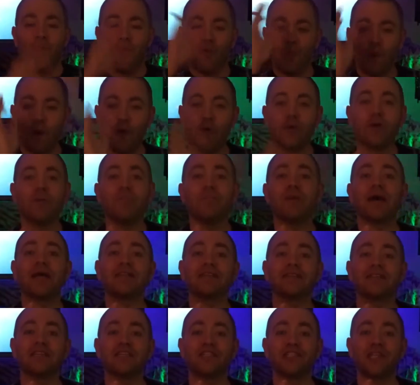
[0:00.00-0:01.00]
Welcome back to
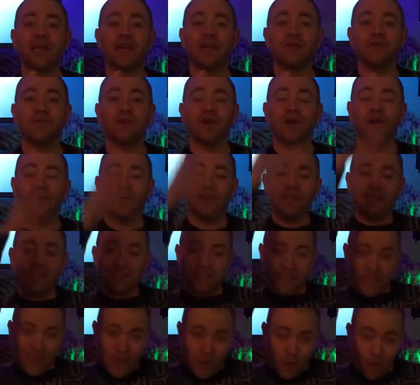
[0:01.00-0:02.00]
the channel, guys.
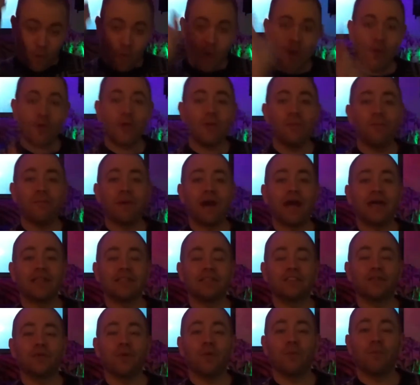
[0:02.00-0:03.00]
Welcome back
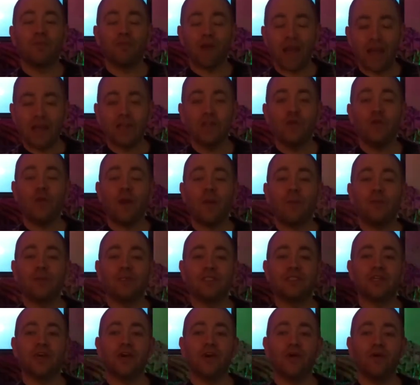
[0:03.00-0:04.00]
to a brand new
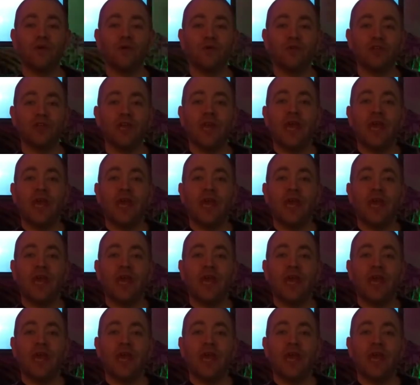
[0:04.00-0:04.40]
episode.